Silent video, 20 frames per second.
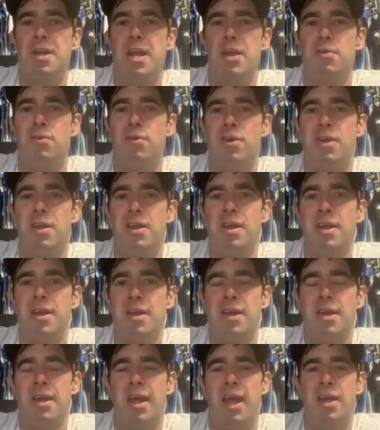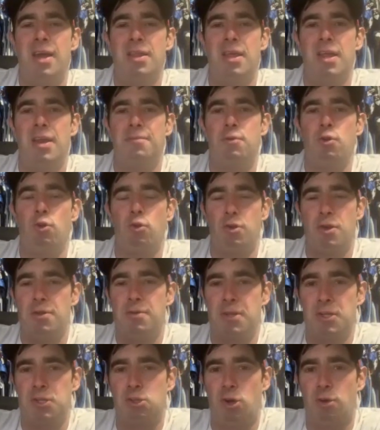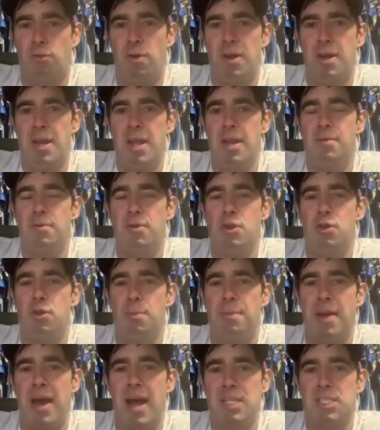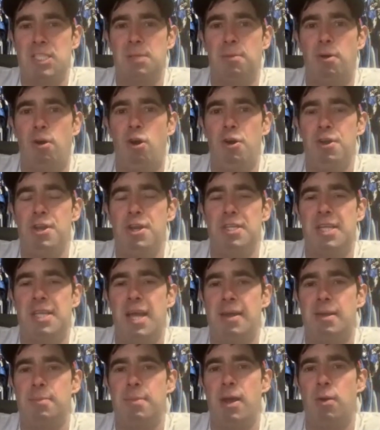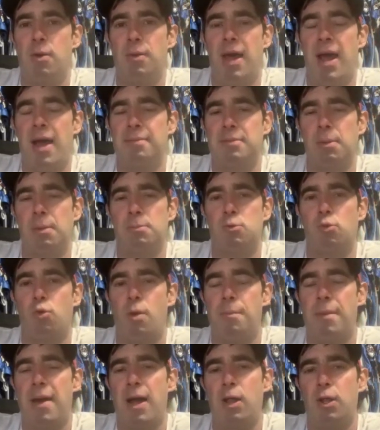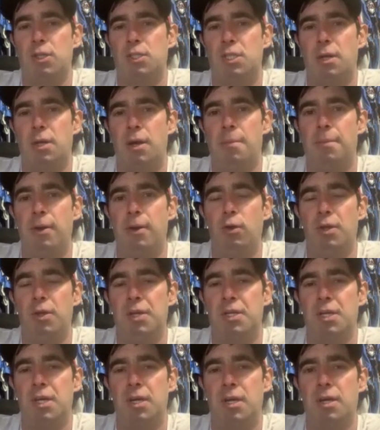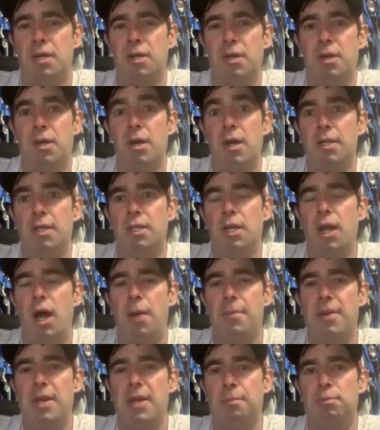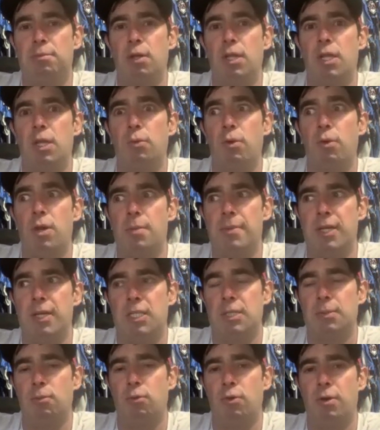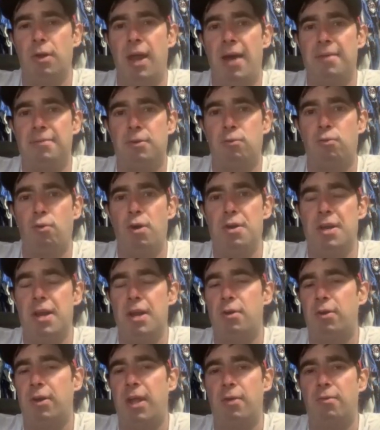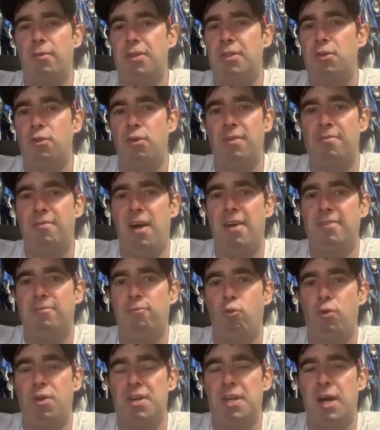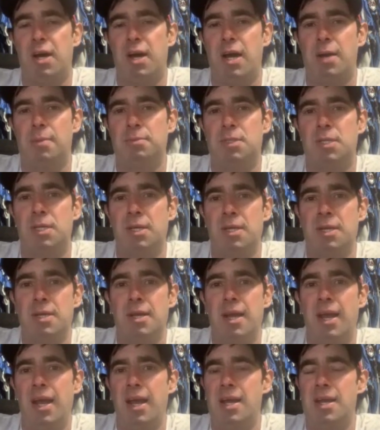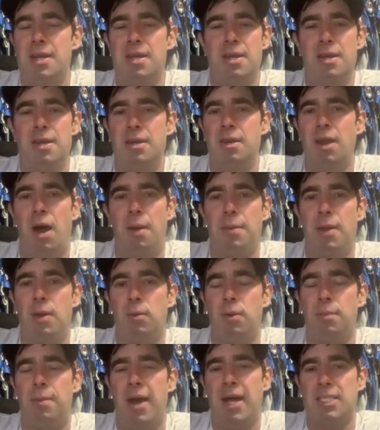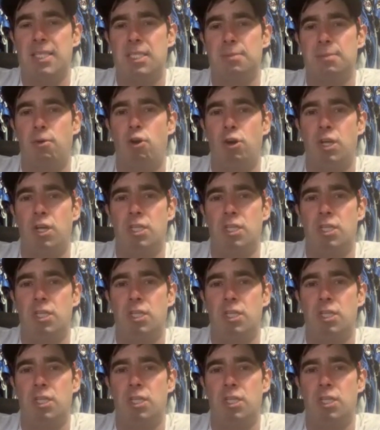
Henry. And then if you can start running Henry, you can pass the ball. You just have to be able to have some sort of balanced ability to not be completely one-dimensional and have to run Derrick Henry 35, 40 times and not be able to pass the ball.